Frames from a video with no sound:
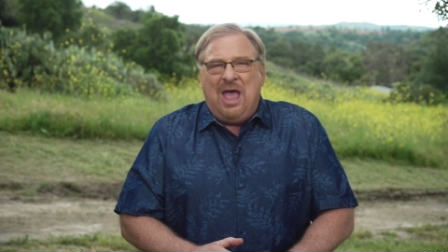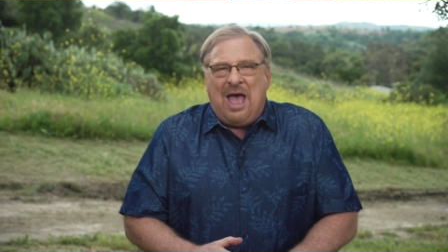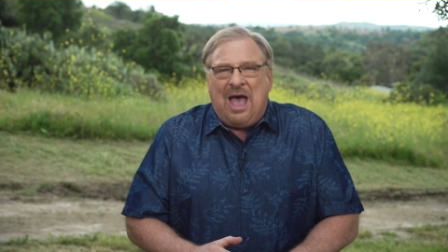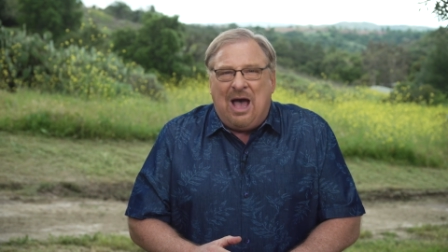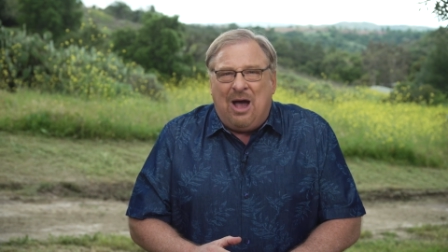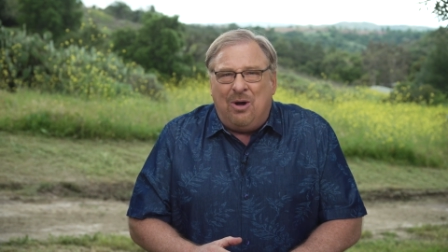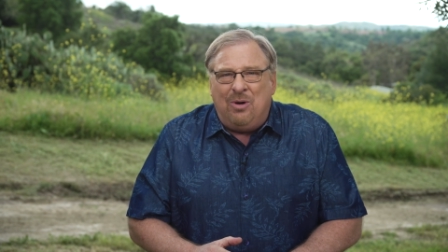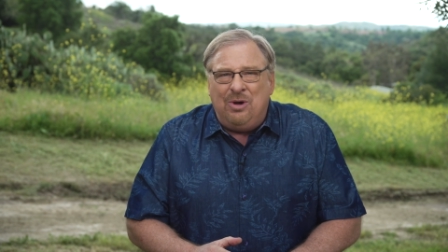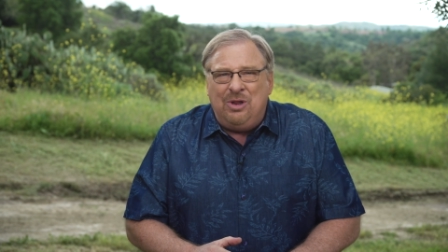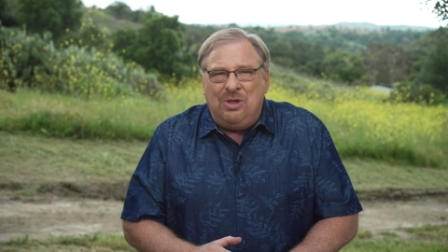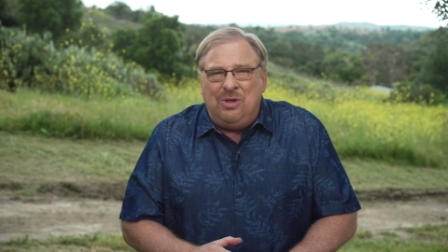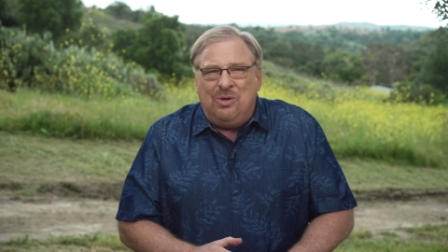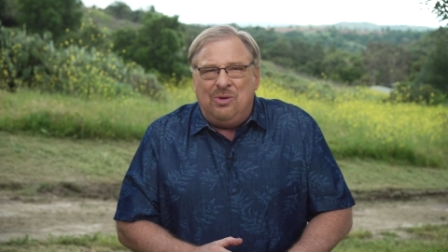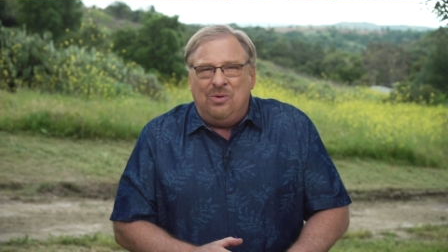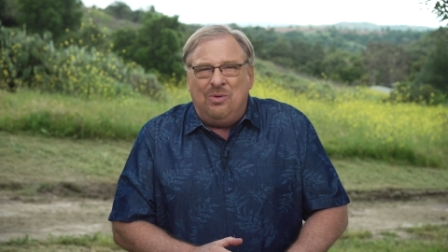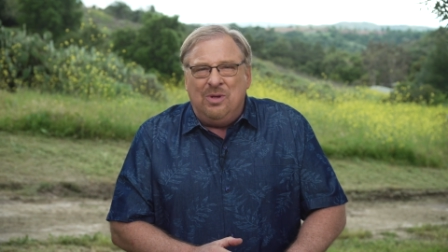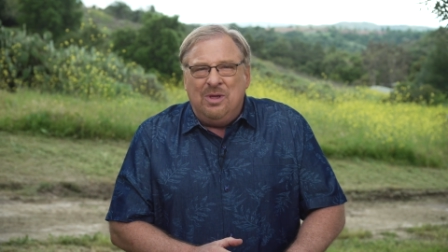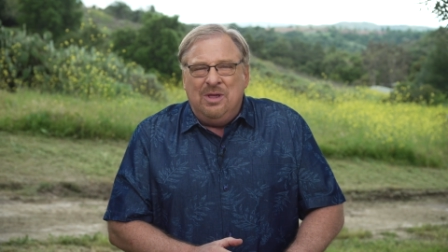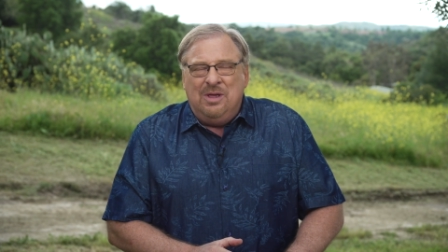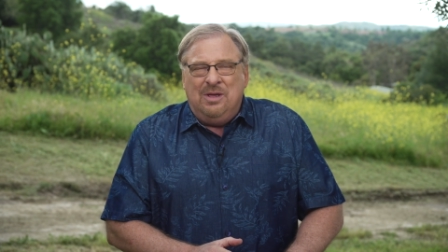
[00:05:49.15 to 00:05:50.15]
How do
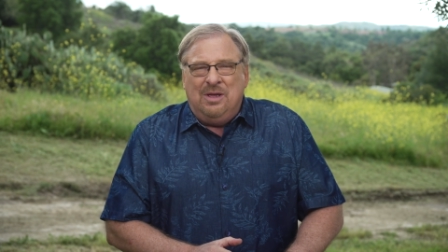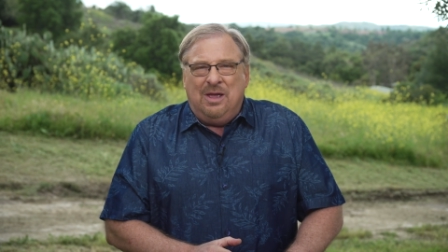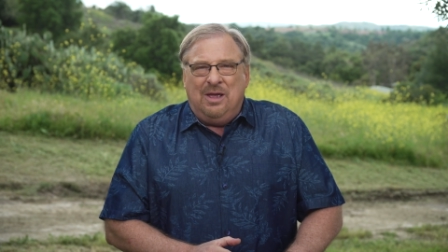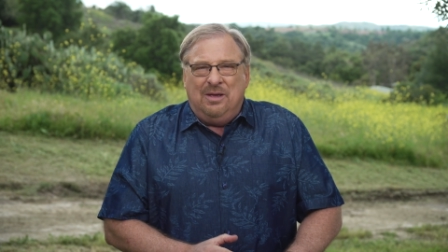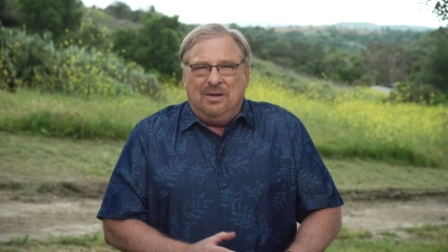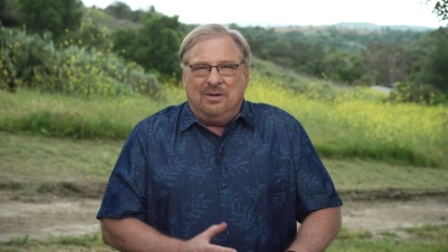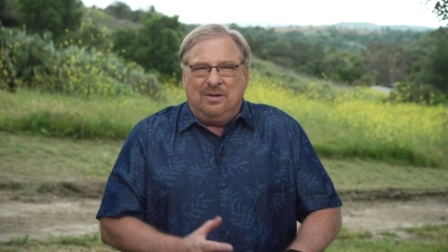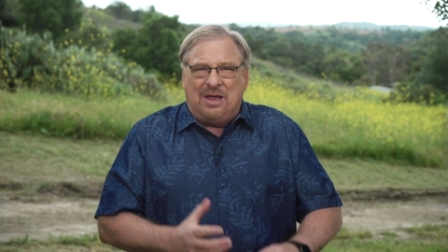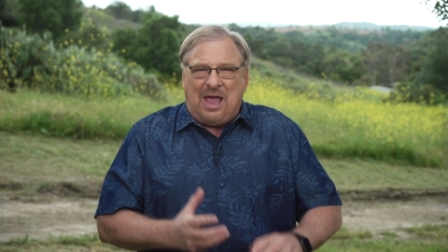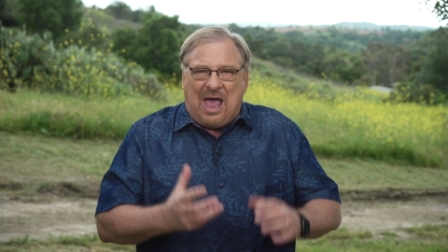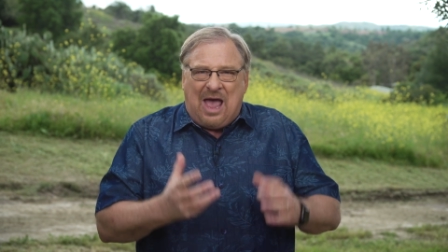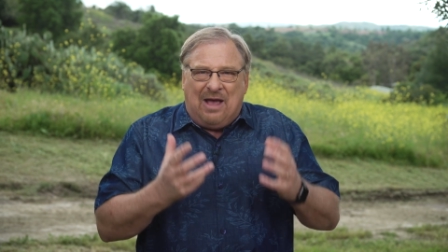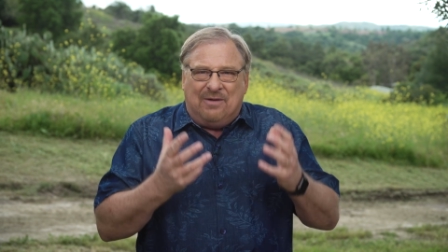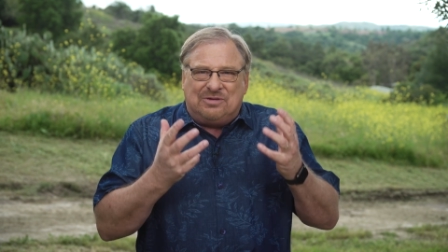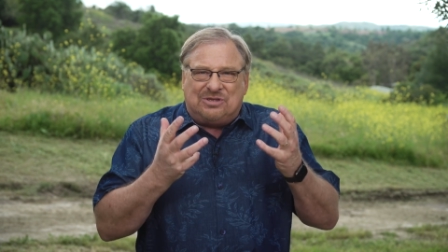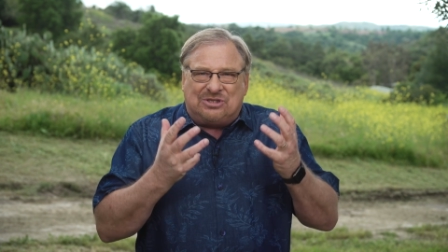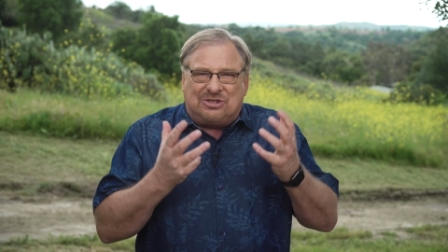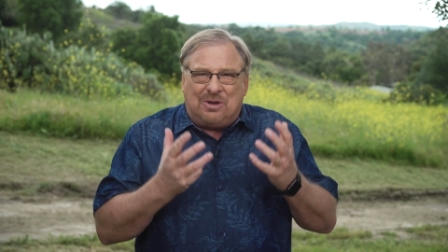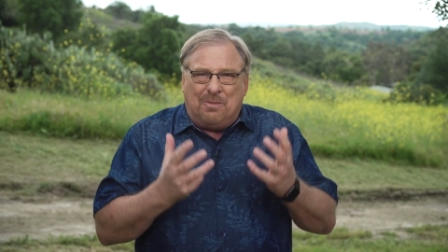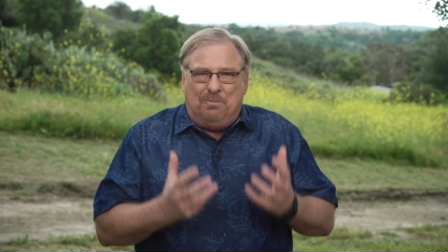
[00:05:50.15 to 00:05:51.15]
you
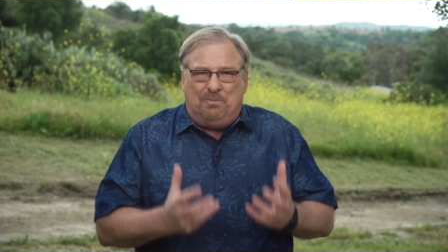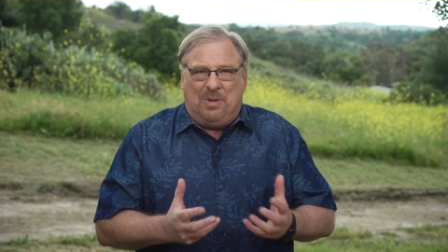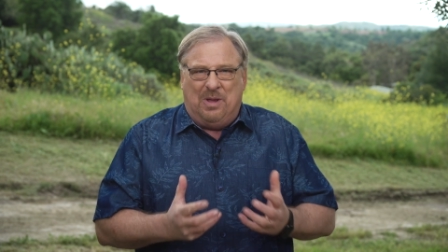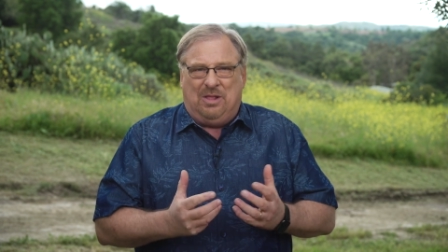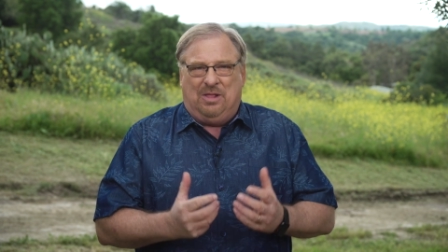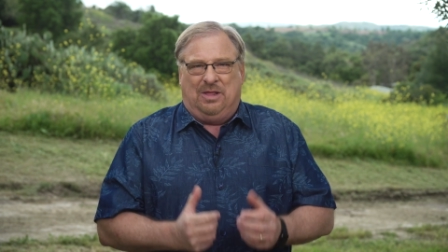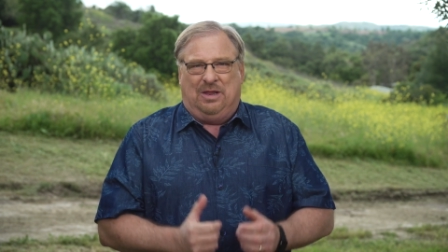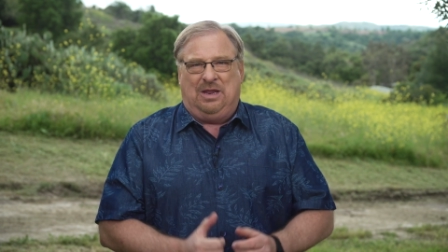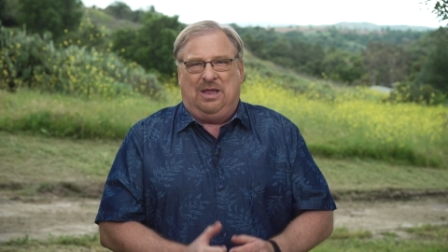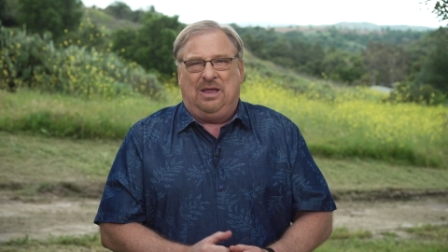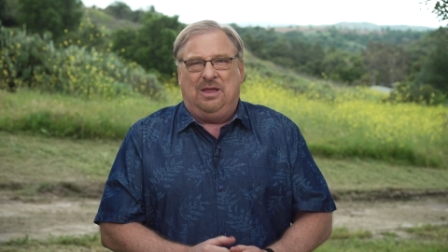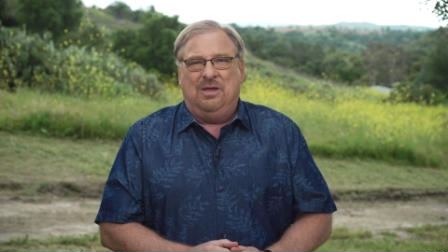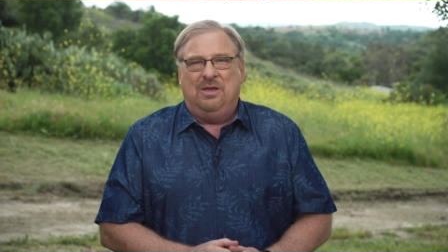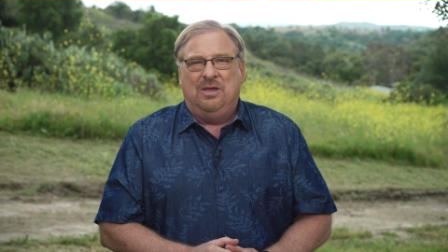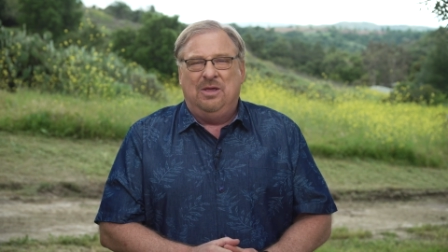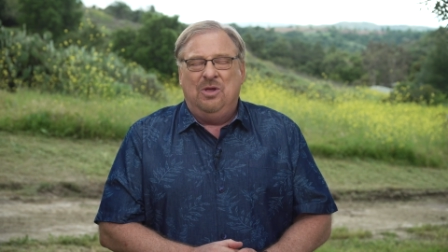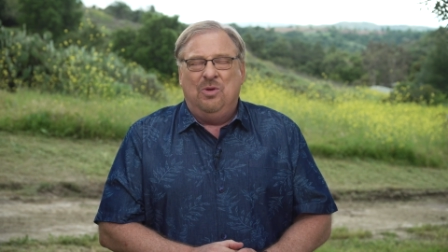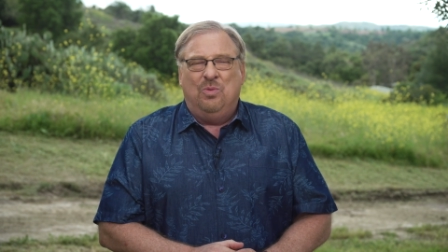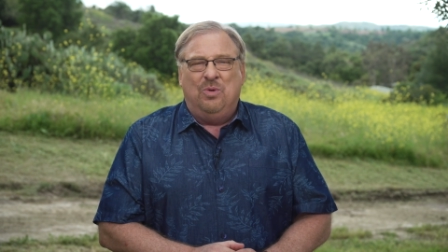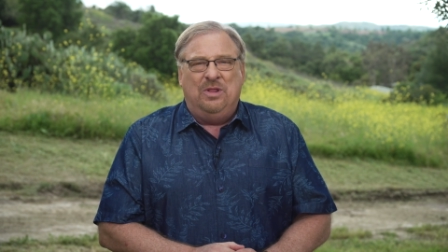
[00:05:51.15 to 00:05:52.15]
have stability
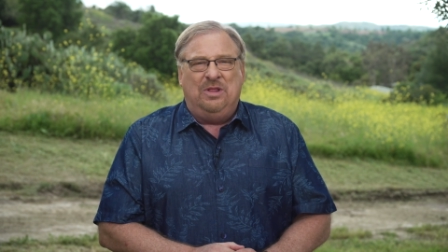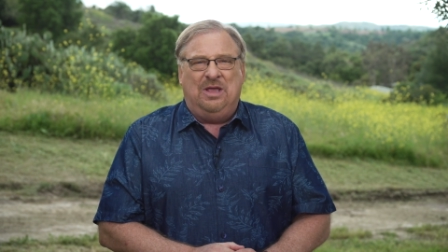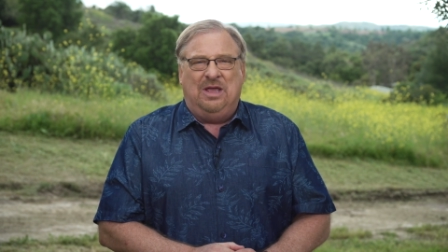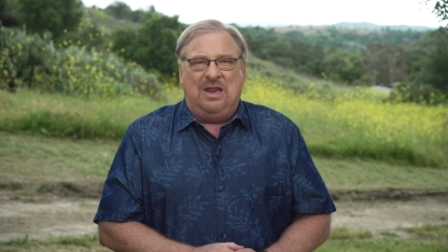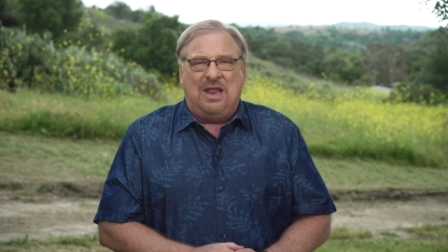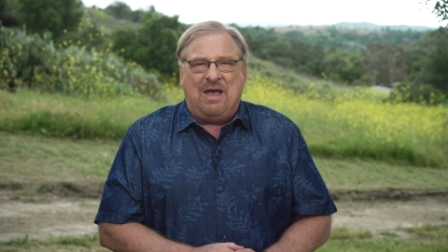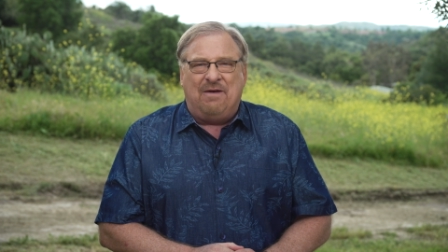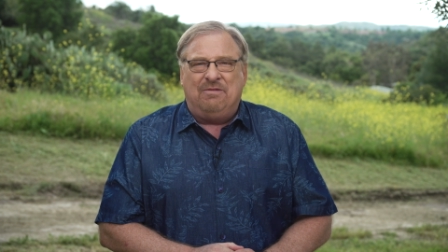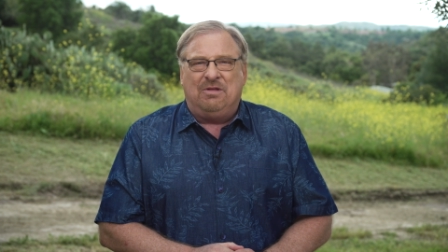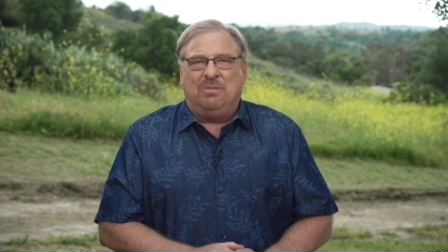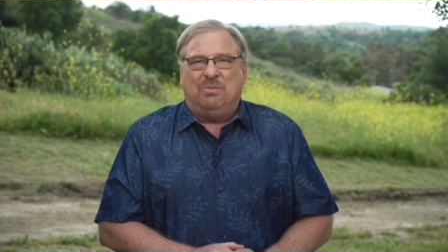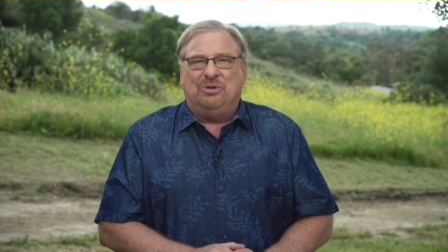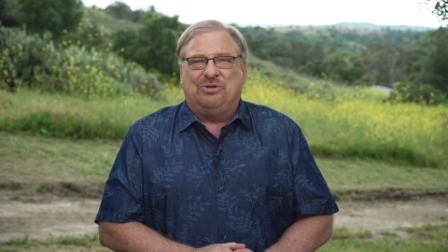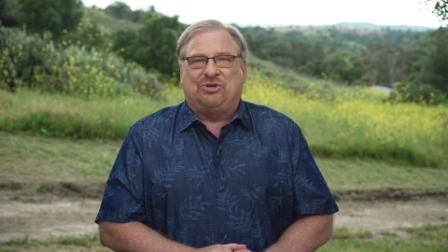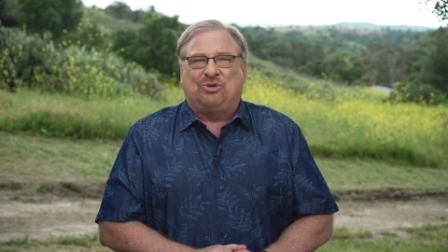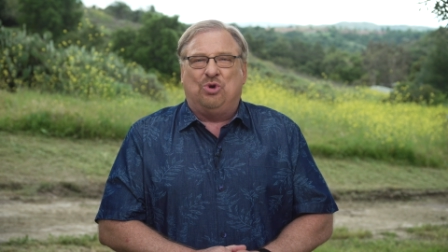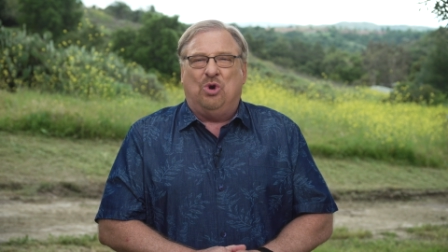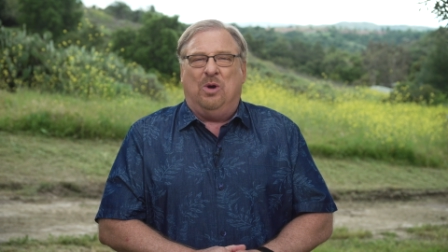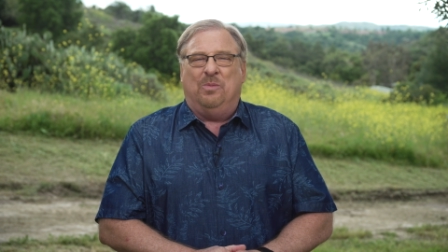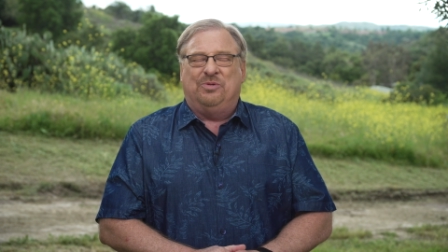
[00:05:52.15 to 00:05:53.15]
when the inevitable
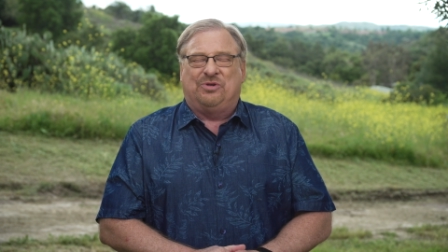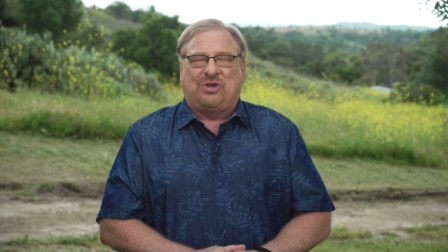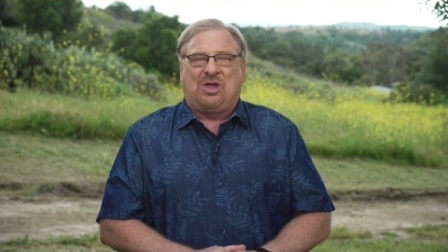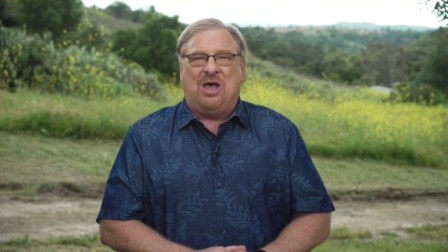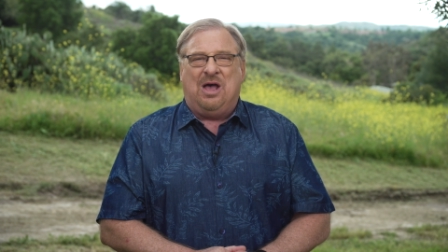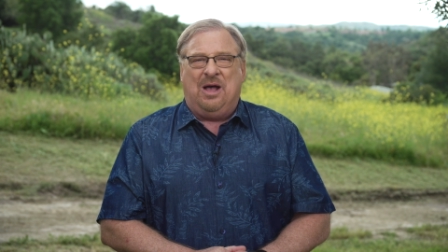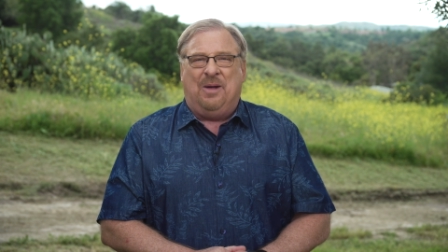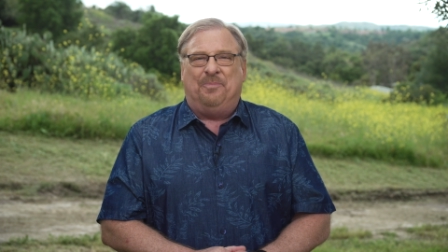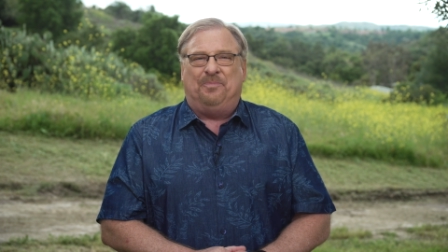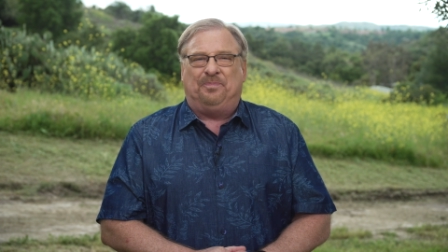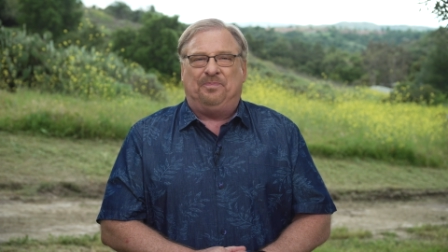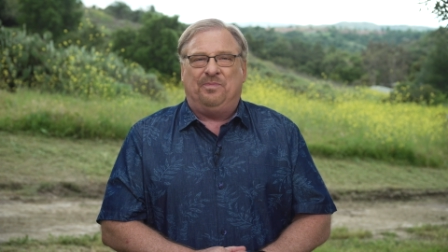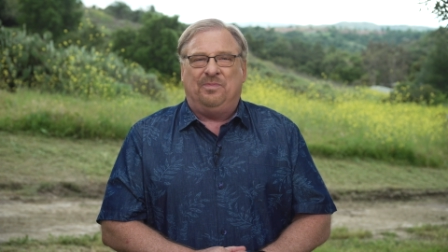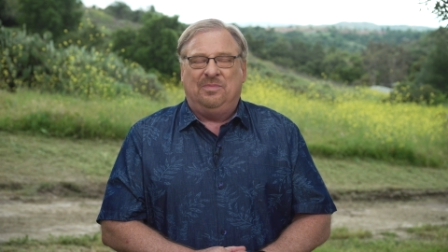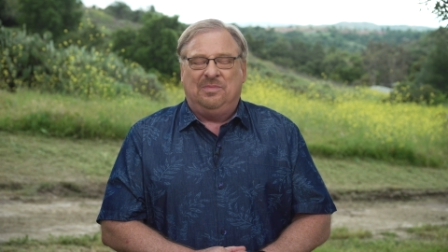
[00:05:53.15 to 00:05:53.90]
storms come?